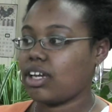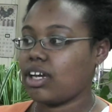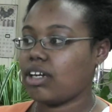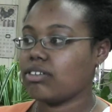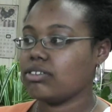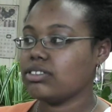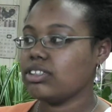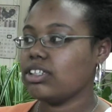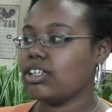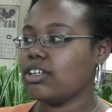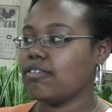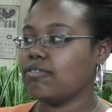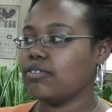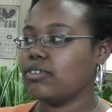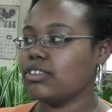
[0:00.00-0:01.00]
I won't say they
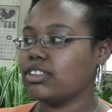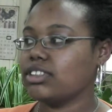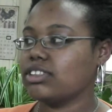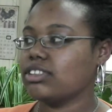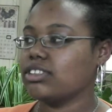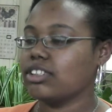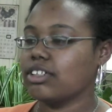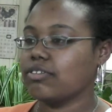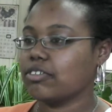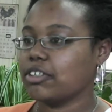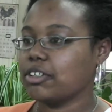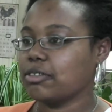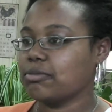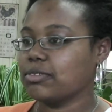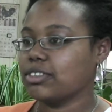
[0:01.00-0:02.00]
avoid it, just never
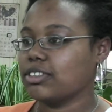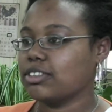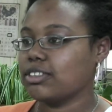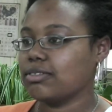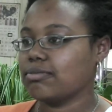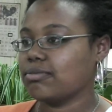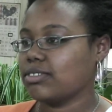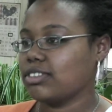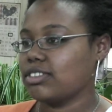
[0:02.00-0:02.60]
comes up.